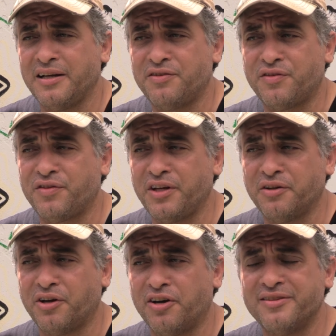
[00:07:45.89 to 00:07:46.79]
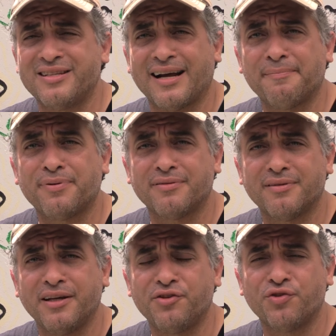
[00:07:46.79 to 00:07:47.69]
It's still on top.
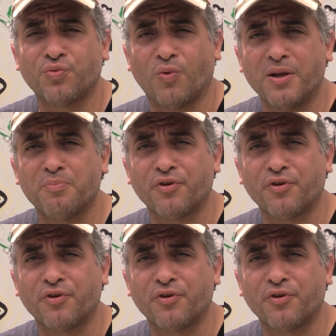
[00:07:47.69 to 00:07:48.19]
It's just 1% of